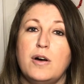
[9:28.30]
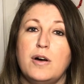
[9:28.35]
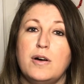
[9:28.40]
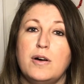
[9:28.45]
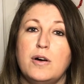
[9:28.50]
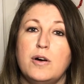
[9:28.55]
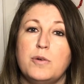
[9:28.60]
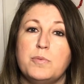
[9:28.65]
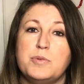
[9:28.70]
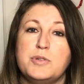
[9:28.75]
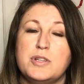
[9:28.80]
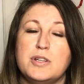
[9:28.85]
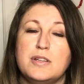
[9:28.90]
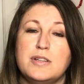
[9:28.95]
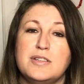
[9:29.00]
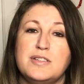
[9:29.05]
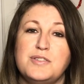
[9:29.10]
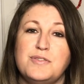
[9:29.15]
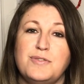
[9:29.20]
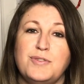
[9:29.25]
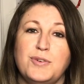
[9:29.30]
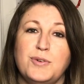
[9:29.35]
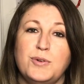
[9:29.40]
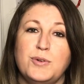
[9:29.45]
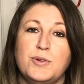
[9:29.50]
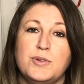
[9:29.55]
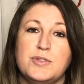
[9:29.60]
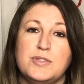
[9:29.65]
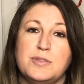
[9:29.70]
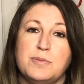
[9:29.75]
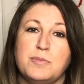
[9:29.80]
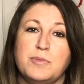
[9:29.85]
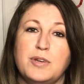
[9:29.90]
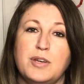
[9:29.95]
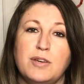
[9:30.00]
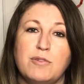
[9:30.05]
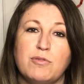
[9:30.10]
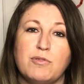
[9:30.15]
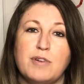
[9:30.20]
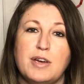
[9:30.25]
options for some
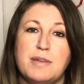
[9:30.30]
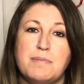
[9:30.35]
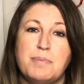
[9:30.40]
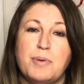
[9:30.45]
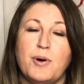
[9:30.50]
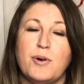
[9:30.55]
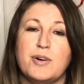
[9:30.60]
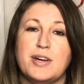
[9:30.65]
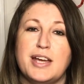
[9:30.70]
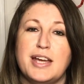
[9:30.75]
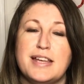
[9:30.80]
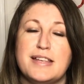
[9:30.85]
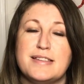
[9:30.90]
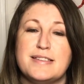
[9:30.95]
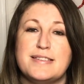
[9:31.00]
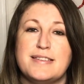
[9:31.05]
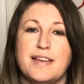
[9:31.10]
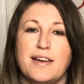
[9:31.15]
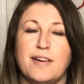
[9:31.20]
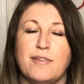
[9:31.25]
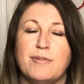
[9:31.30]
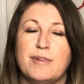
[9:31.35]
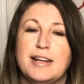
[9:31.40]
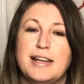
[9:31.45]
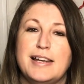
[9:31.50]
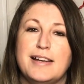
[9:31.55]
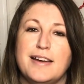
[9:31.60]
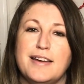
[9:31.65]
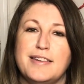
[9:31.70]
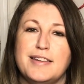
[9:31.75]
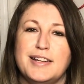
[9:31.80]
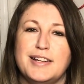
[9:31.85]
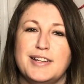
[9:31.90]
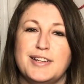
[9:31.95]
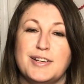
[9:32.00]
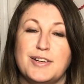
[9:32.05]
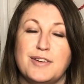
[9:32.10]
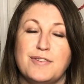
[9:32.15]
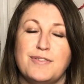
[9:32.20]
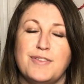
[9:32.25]
great pockets. I really like the
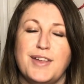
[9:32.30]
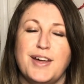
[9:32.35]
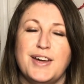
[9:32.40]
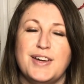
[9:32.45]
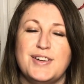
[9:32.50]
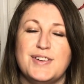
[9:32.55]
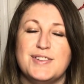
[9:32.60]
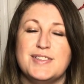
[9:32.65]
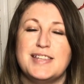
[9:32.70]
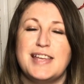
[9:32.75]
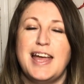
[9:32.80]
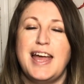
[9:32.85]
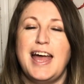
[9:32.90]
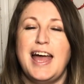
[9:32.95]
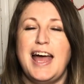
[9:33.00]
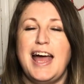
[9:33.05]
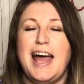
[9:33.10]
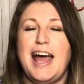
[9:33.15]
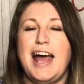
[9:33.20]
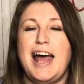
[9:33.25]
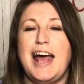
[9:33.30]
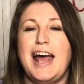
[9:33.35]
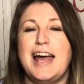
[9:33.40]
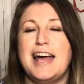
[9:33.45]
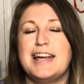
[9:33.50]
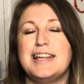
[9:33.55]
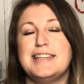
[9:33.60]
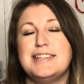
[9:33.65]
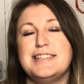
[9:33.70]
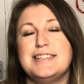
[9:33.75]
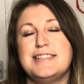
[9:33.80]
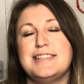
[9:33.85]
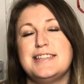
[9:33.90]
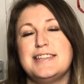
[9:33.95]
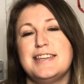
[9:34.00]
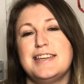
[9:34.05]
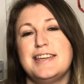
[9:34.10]
look of those, and